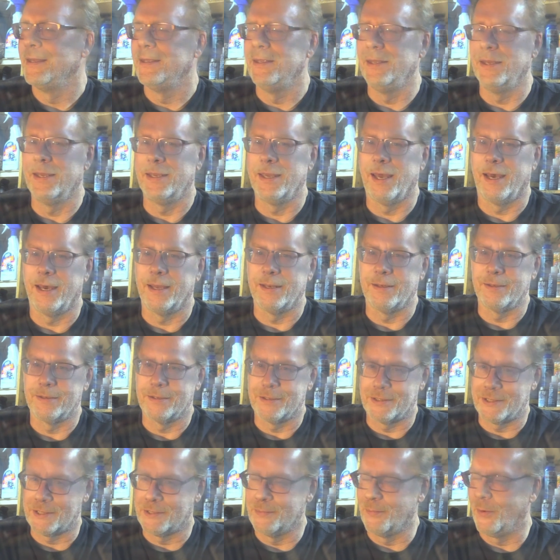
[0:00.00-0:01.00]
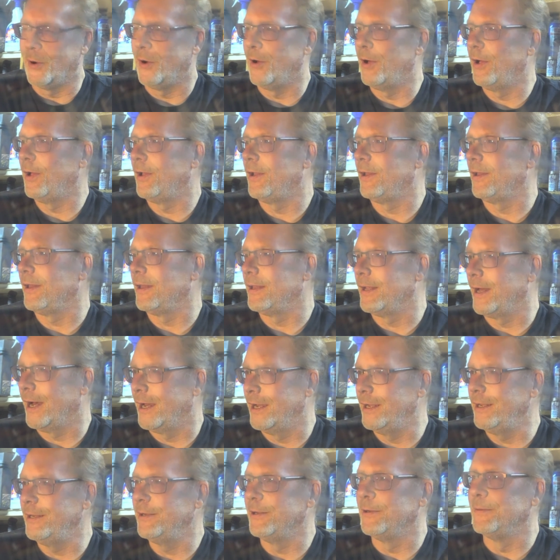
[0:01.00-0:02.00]
You got small
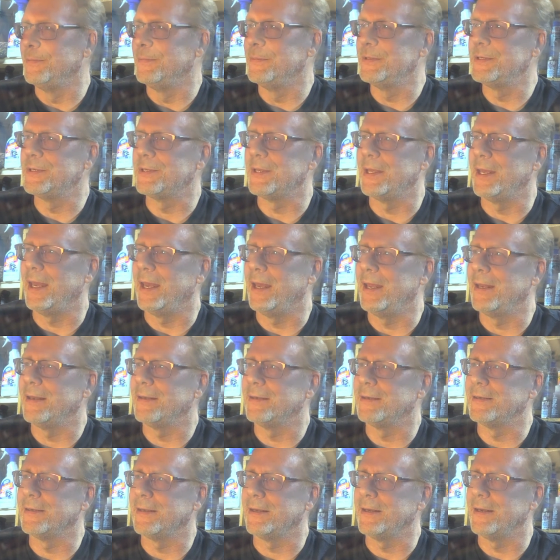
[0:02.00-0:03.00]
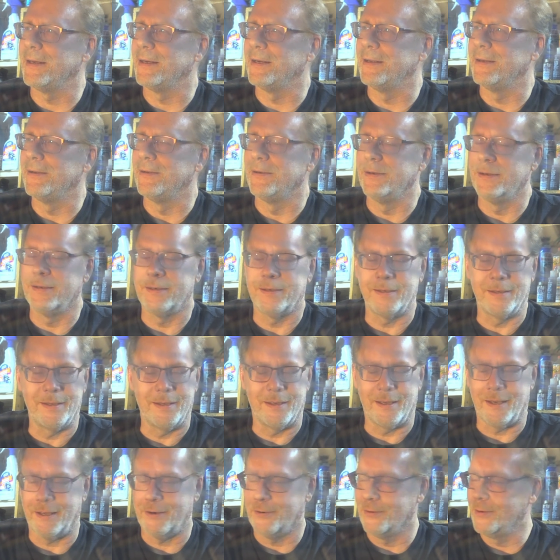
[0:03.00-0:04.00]
items that
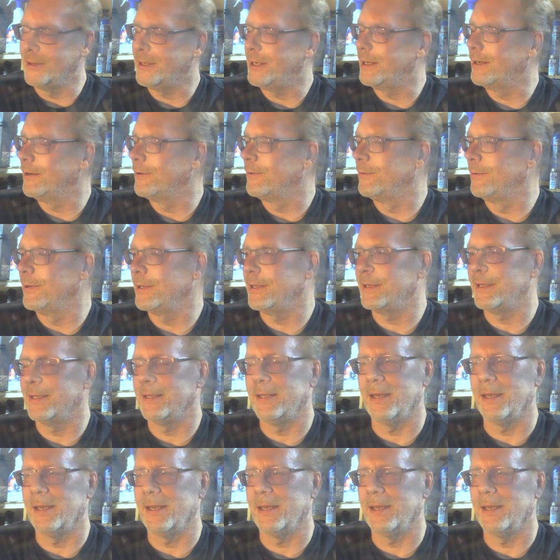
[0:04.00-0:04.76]
I don't care what